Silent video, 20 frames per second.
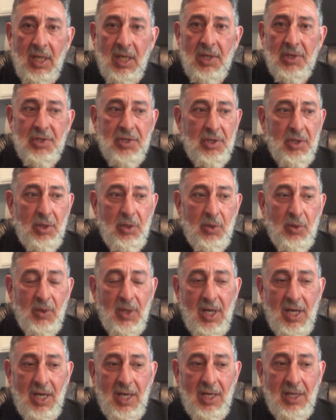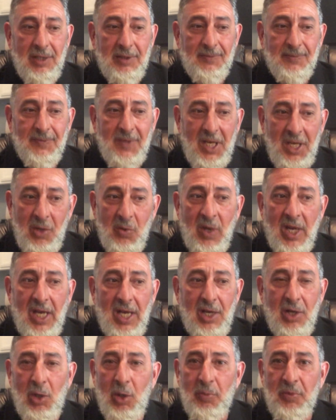So uh, anyway,
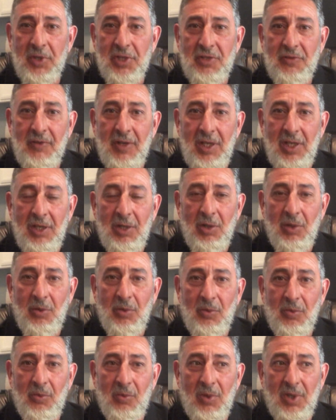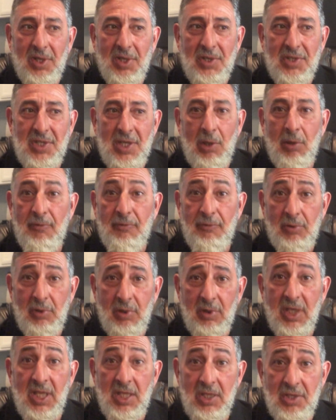I hope this video was
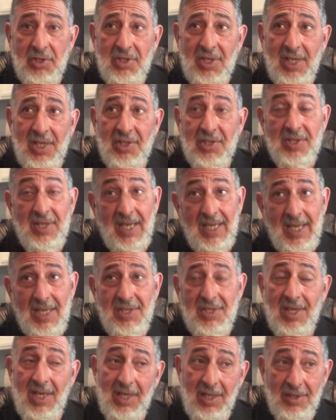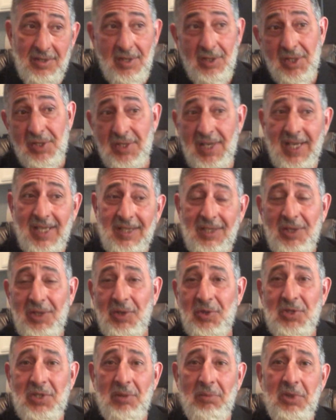helpful in the sense, like I said, it looks like, you know,
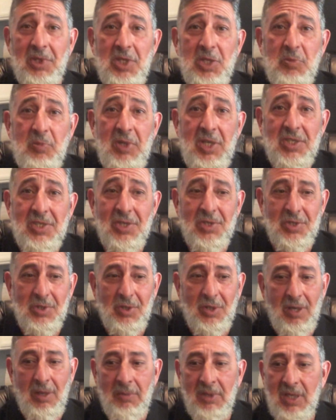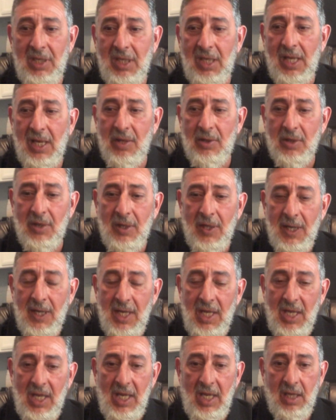some of these pieces are coming together
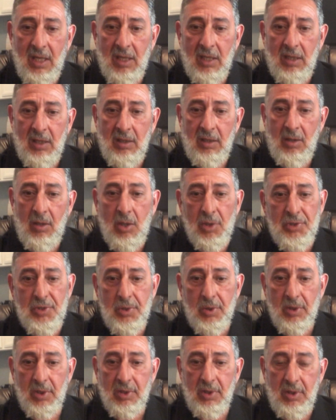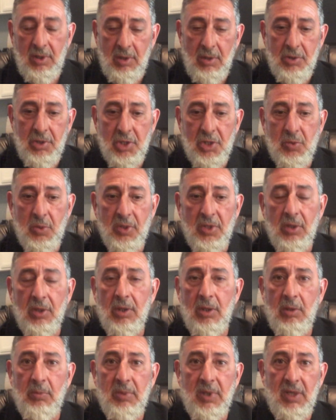and also, you know, just with a
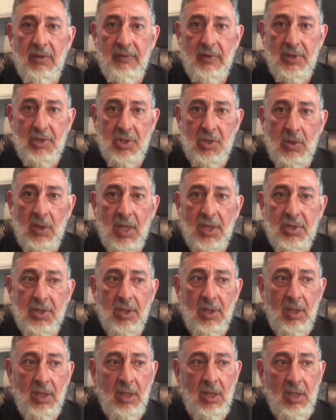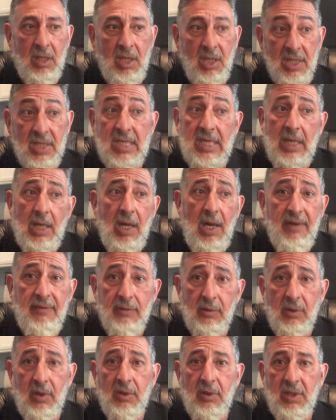little bit of instruction and things that I've
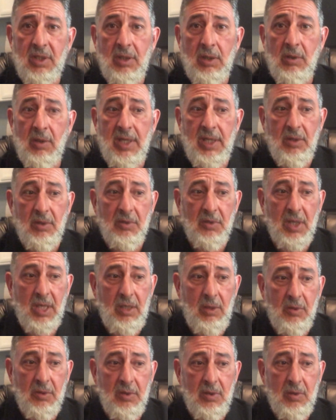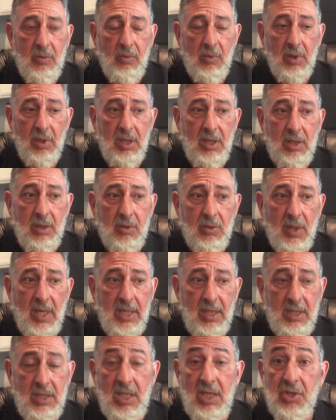learned. You know, I don't, I don't really try
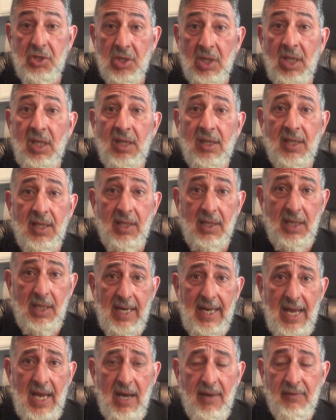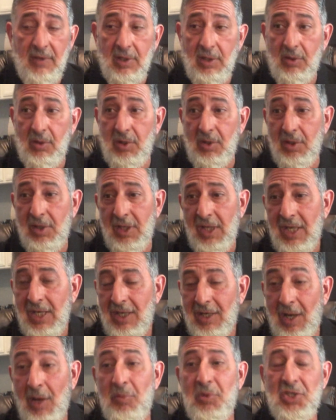to teach anything haven't learned.
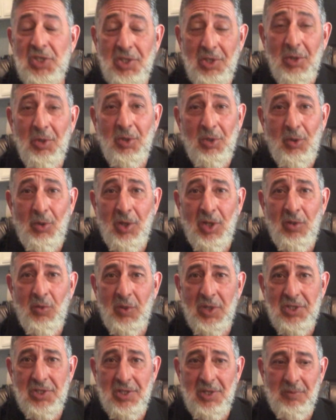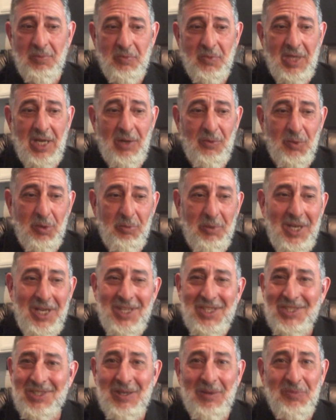I'm still learning wisdom. That will be
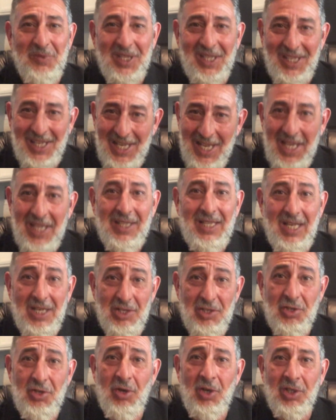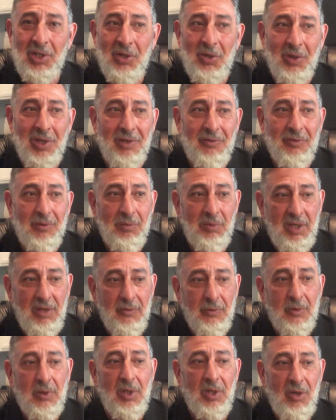something that is ongoing for me
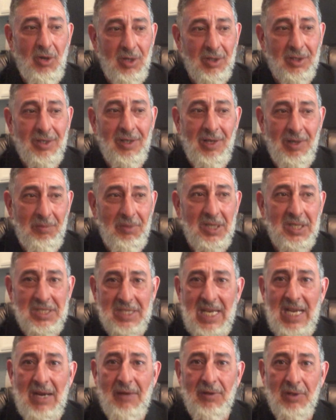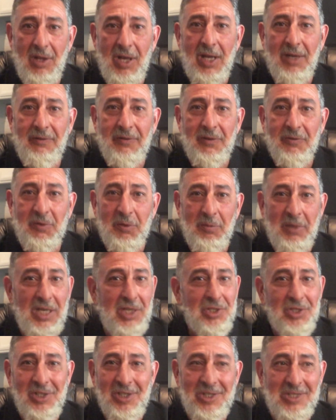for a long time because I have a lot of
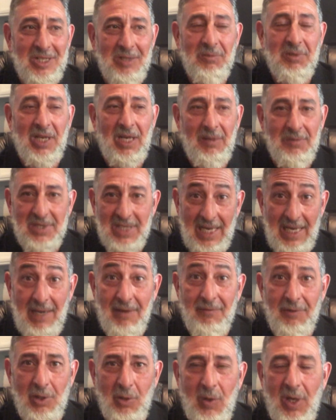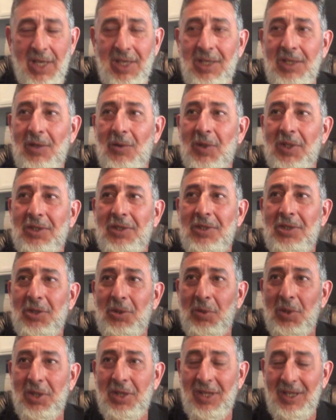information and sometimes I have no idea what to do
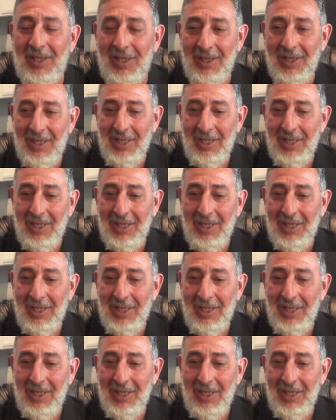with it.